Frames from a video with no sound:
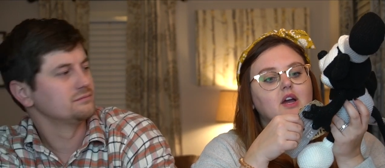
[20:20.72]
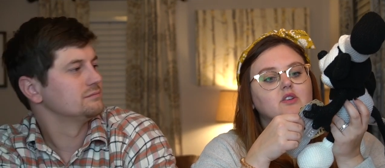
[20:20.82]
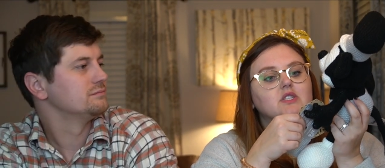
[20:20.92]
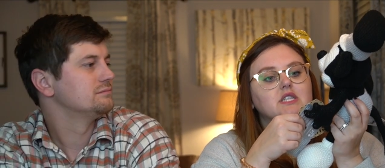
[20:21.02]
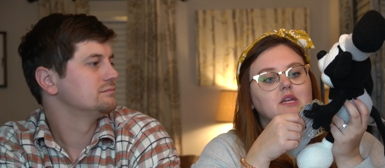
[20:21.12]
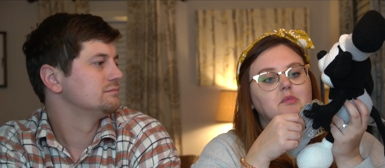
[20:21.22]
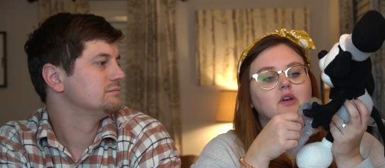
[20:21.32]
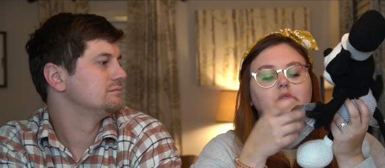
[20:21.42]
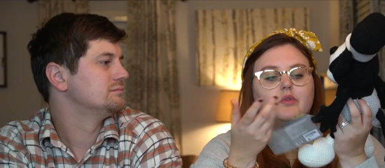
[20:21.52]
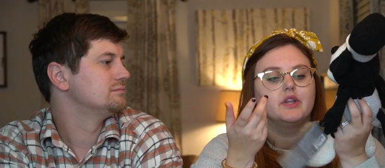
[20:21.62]
Speaker 1: Mouse Steamboat,
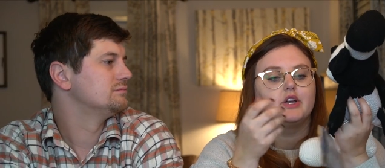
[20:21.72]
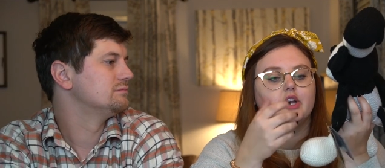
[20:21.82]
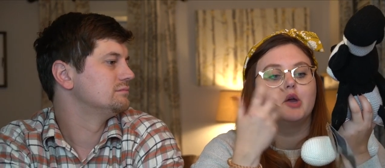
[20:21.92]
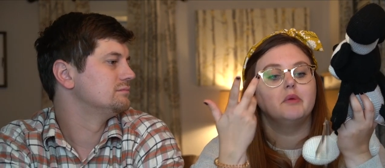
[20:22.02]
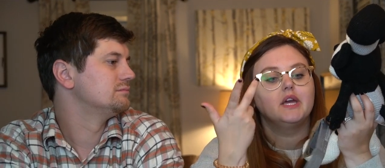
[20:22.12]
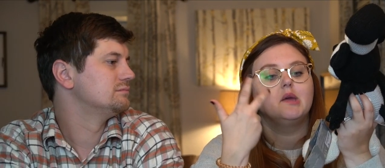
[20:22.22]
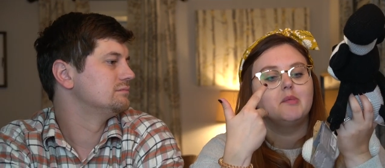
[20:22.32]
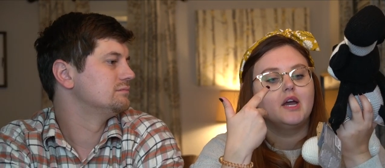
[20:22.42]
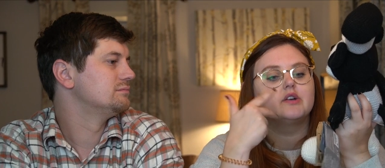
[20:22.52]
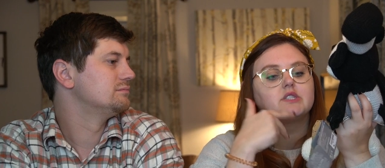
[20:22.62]
well there you go, Mickey
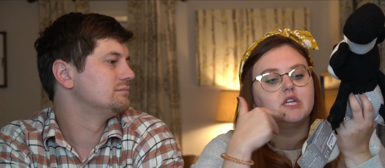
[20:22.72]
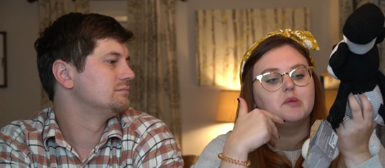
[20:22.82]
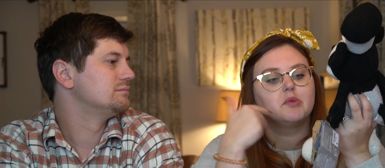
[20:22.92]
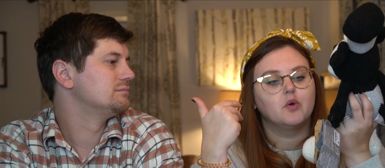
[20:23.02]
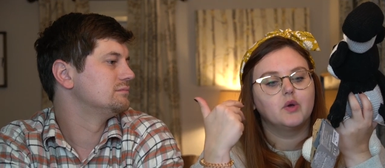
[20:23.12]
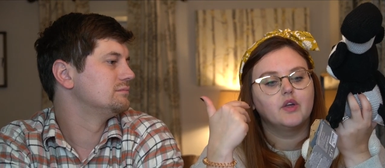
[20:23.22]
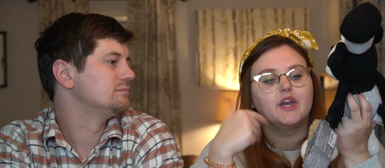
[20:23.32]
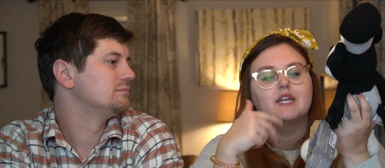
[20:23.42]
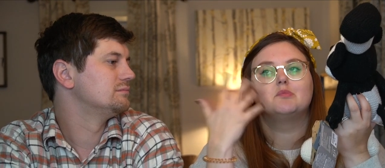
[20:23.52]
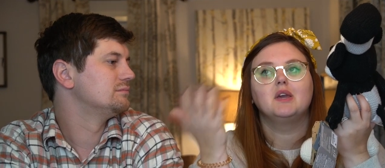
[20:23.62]
Mouse Steamboat Willie.
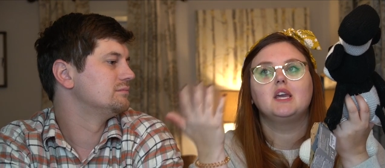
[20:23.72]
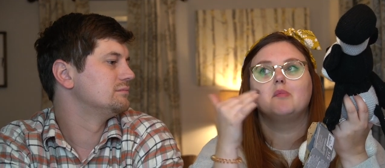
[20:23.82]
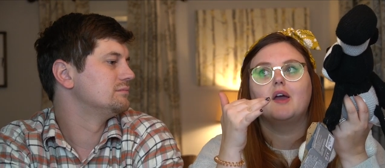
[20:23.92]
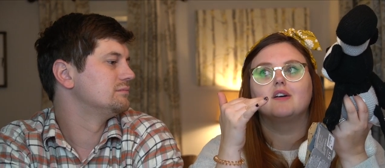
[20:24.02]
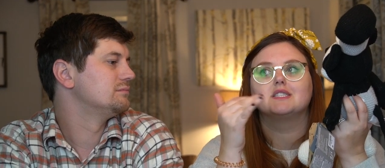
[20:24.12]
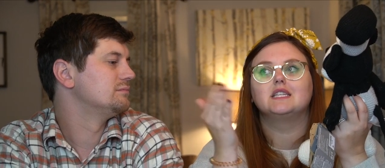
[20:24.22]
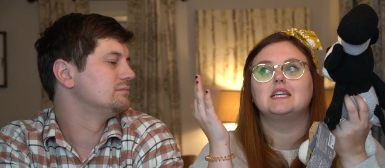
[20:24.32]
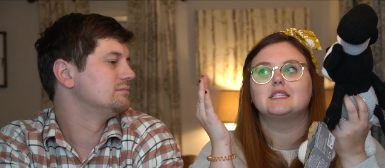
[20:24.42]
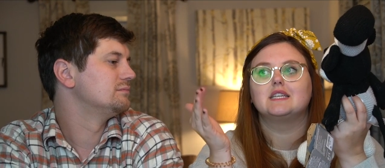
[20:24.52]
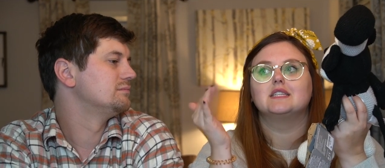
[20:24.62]
It's Mickey Mouse and
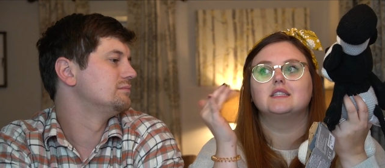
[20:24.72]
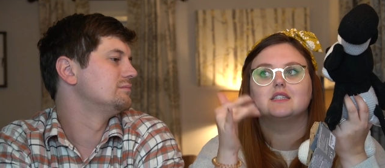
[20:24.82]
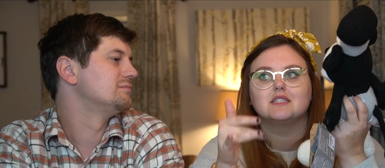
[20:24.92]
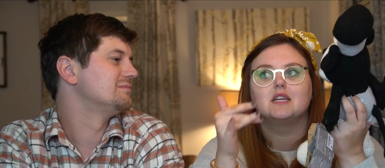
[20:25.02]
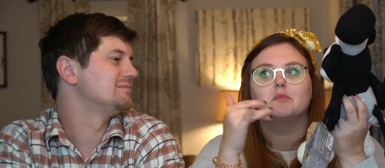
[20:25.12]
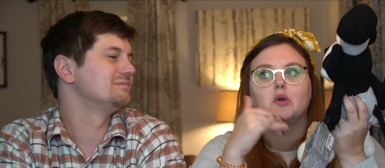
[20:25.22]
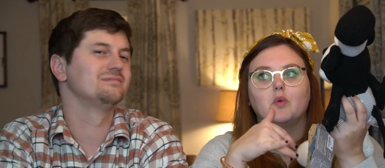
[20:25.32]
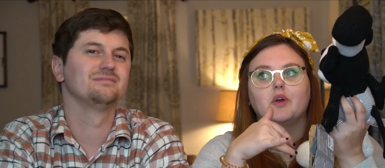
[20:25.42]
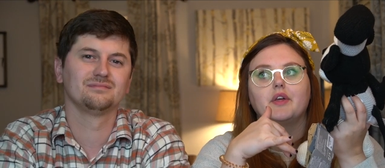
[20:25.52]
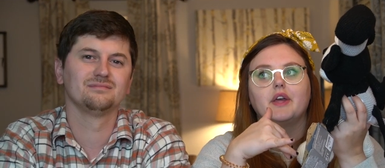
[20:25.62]
he's in the Steamboat
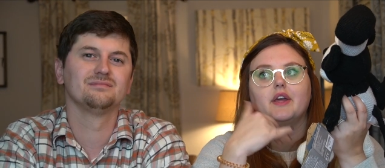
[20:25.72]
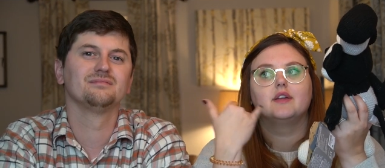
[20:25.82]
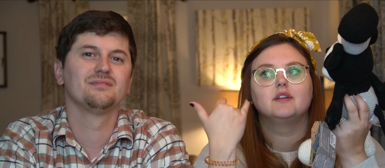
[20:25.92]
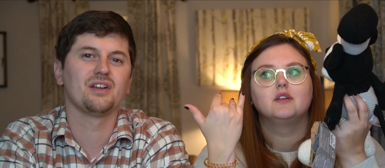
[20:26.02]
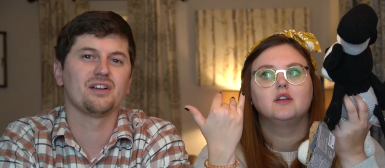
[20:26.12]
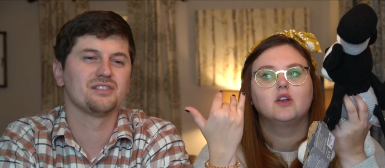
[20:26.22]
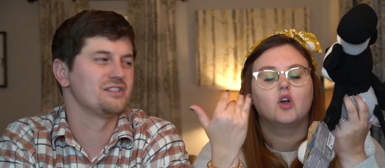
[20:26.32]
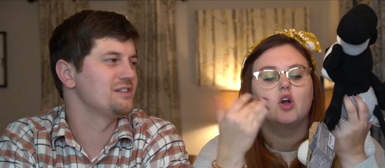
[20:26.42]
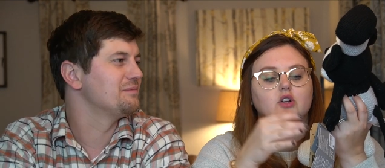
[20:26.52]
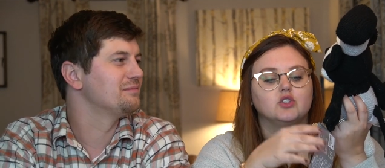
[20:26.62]
Willie
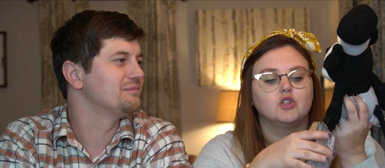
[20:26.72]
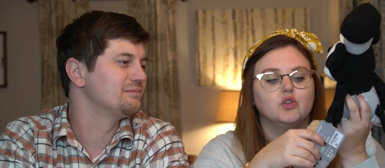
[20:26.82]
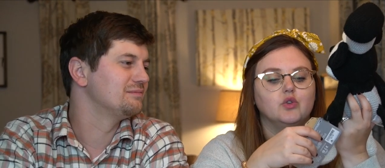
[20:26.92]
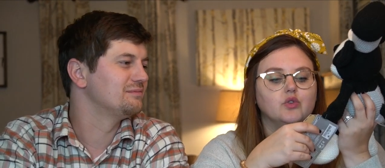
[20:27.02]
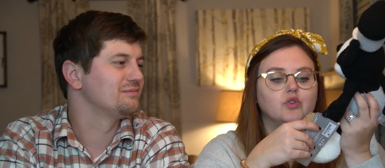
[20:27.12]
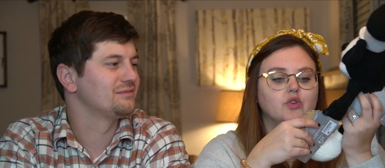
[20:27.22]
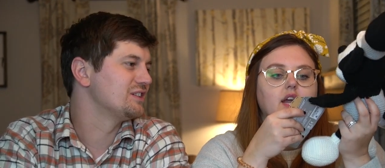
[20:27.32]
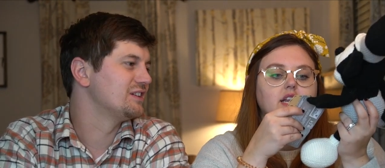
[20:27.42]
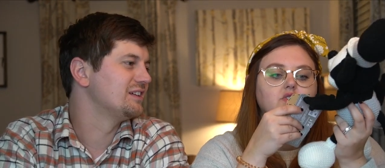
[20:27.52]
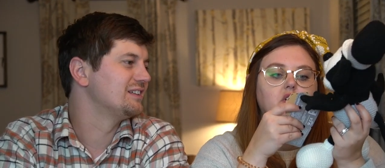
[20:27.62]
cartoon.
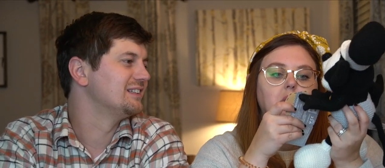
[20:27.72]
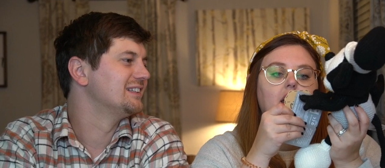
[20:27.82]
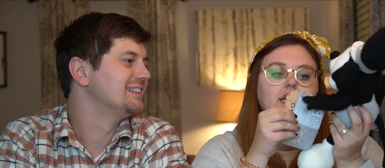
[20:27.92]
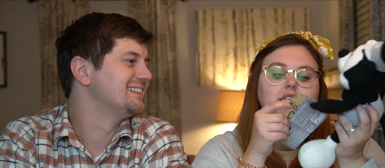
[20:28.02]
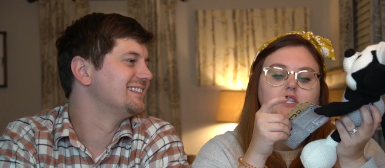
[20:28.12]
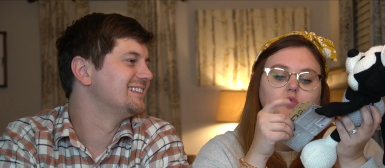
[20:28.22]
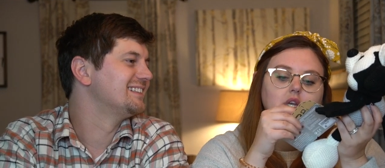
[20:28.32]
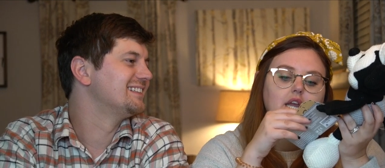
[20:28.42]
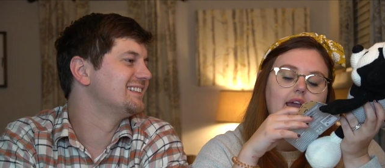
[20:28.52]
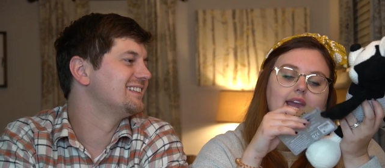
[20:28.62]
And it's from
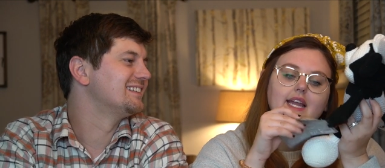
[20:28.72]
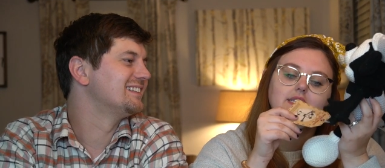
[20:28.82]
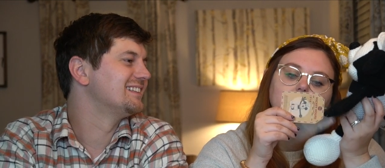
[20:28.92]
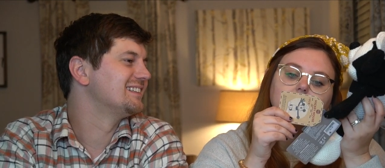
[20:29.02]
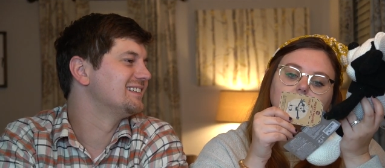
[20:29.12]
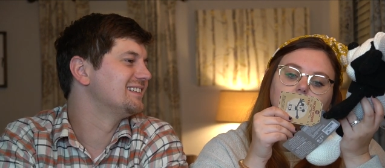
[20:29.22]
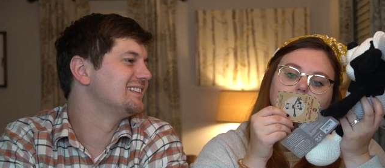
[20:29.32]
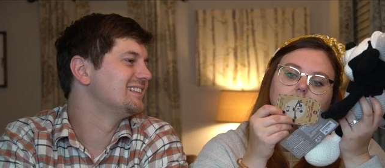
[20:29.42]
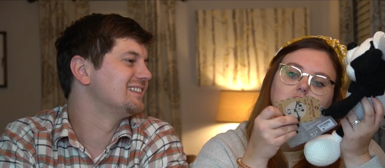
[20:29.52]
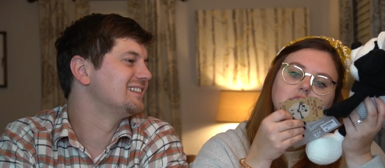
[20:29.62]
1928 is what
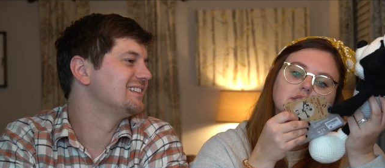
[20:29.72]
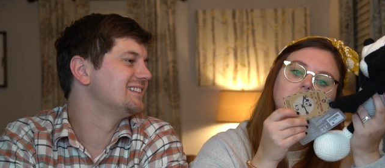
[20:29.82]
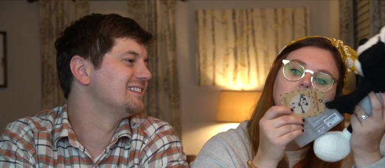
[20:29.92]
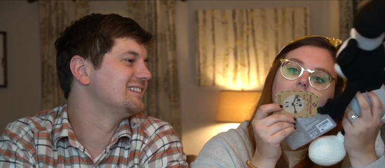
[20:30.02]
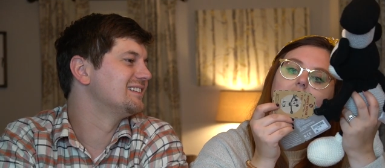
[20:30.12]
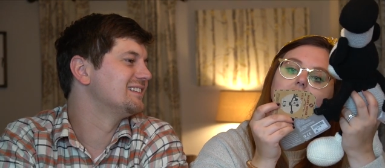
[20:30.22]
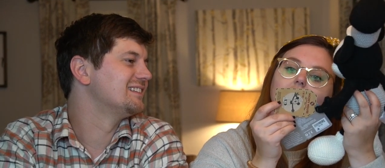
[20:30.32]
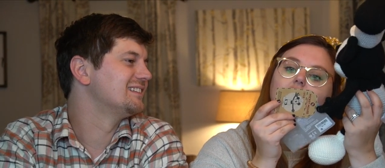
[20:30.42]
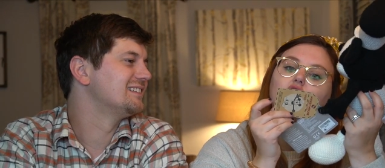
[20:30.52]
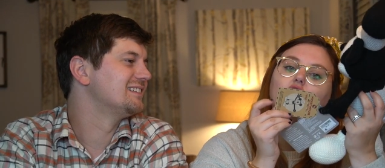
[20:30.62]
this says.
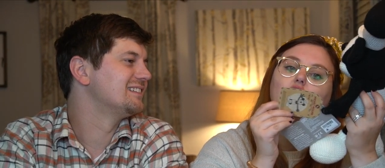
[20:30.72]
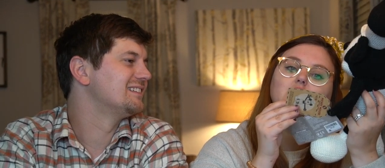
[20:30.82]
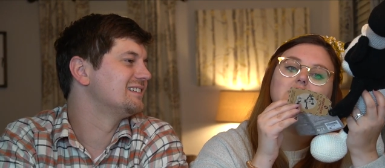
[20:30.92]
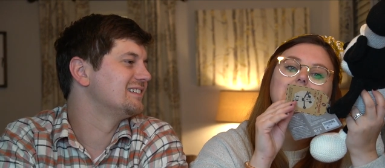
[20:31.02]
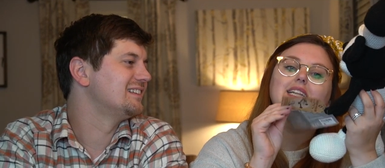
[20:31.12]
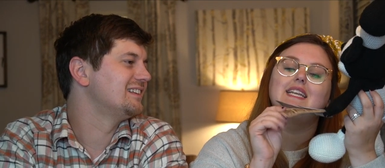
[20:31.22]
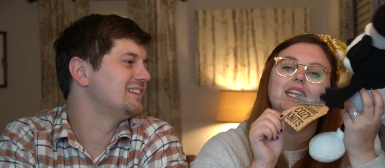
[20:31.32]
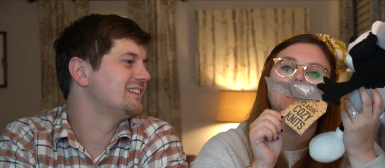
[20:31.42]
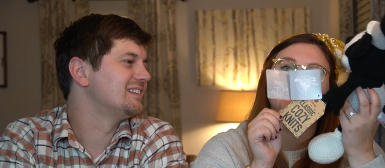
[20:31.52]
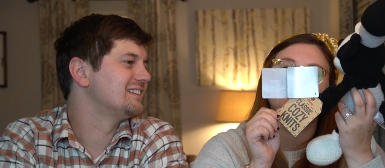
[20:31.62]
Classic Cozy
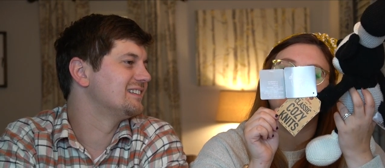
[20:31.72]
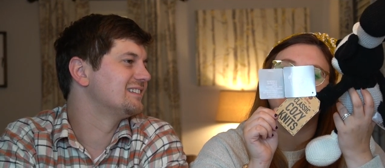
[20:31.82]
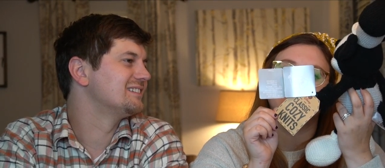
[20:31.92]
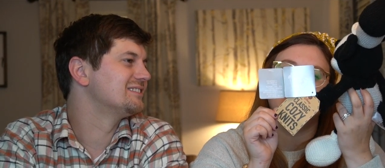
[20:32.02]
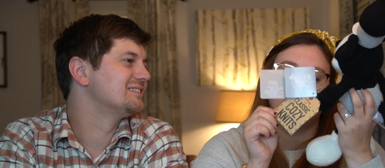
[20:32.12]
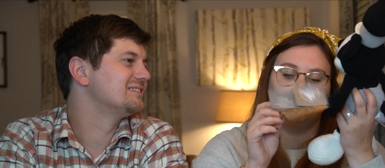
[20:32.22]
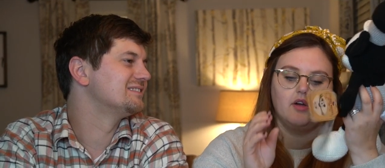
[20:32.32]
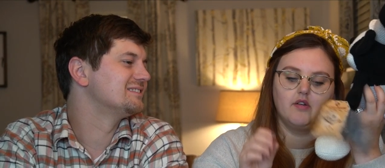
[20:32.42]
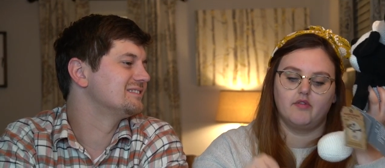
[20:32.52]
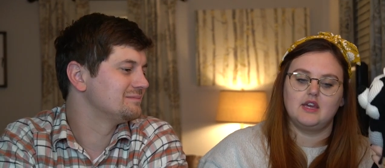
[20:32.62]
Knits is the name of